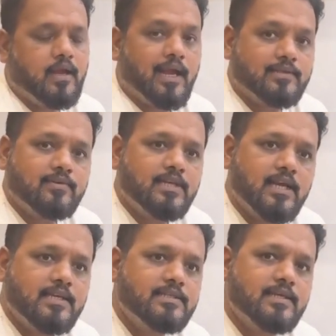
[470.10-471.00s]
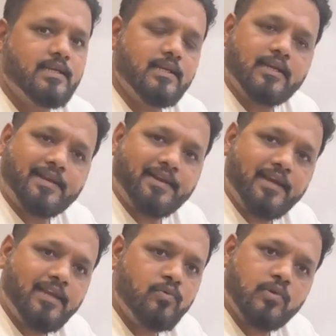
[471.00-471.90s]
Actually I say
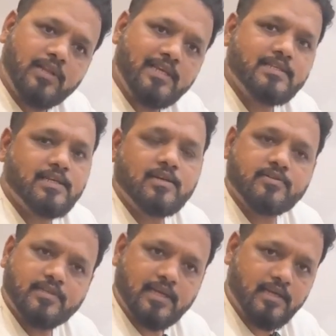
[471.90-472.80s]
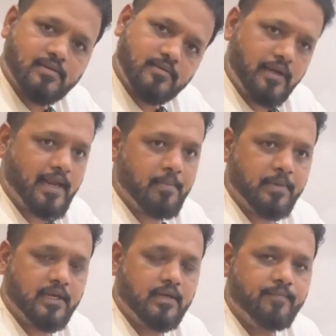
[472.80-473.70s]
trading only is a looks like
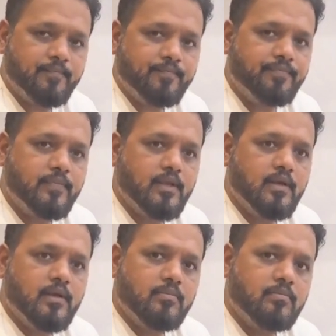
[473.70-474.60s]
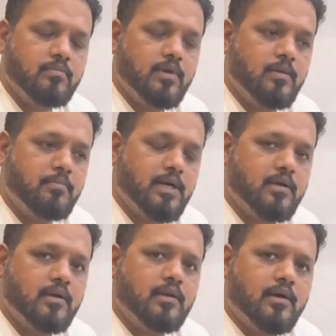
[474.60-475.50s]
gambling,
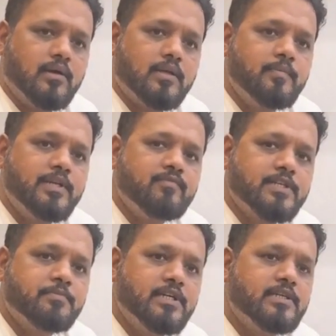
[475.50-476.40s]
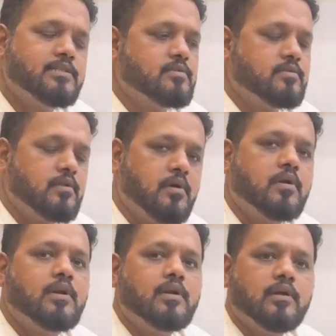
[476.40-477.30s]
but long term investment is
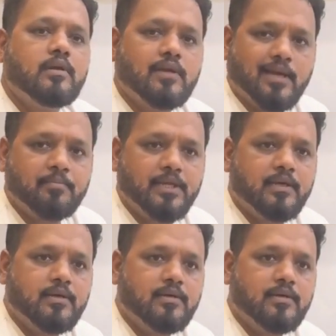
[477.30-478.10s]
not at all gambling.